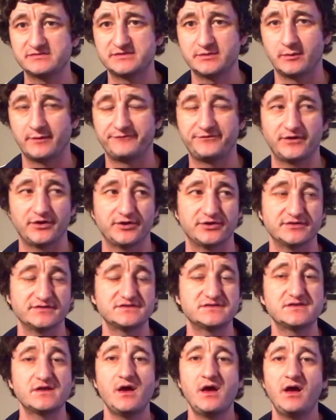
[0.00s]
So if
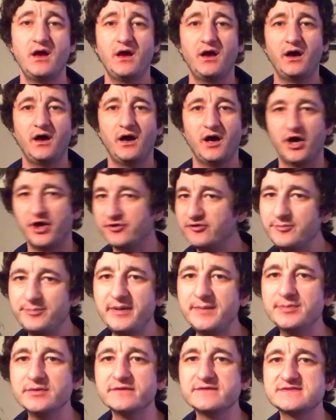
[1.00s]
there's 100
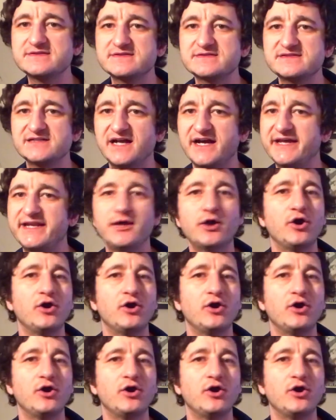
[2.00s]
people in the society,